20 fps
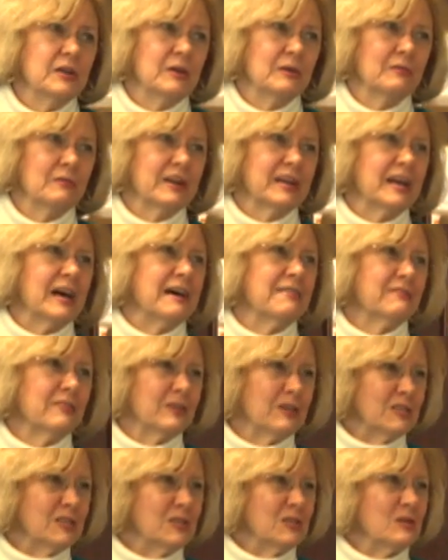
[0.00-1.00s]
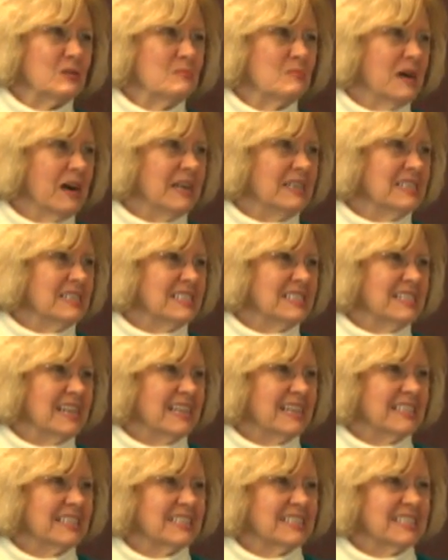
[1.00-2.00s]
you don't recover in two months. It's not
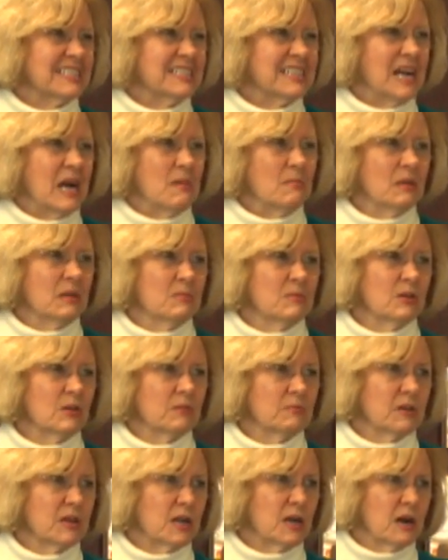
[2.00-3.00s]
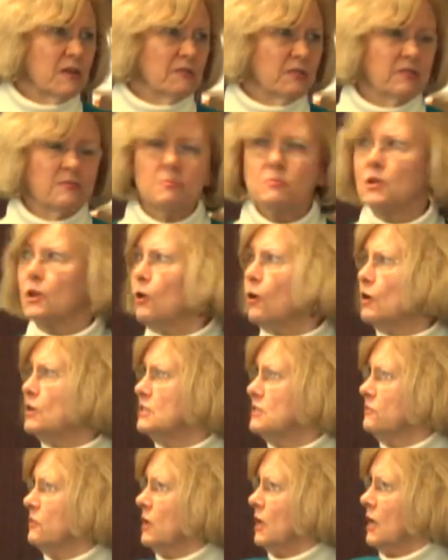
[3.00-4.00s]
like there's a time limit on recovering from the
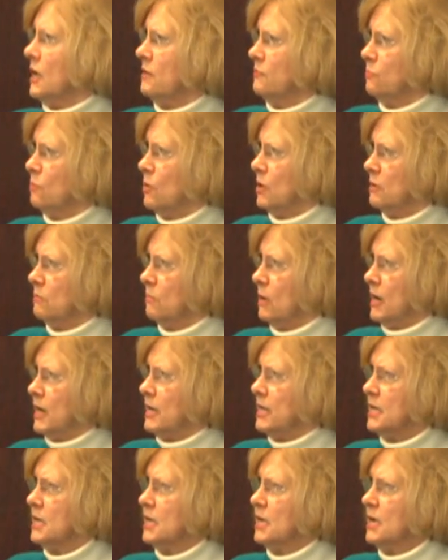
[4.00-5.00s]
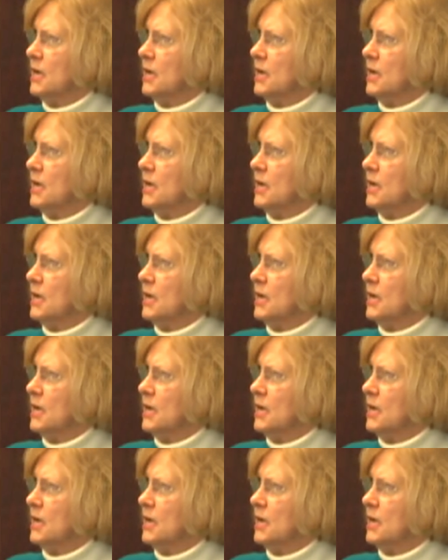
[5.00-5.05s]
loss of a loved one, right?